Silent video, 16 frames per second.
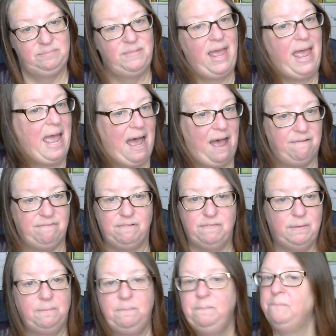half of
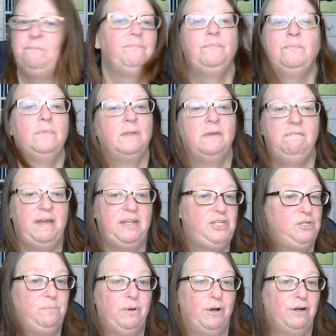a
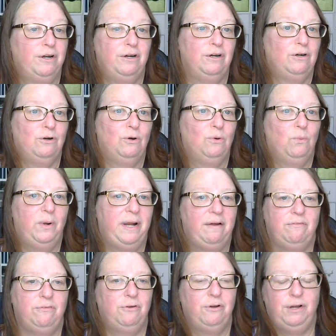veggie burger or
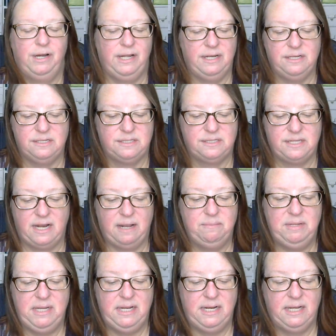whatever it is that I'm
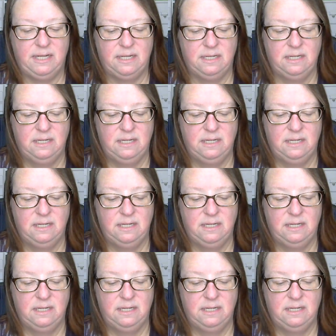eating.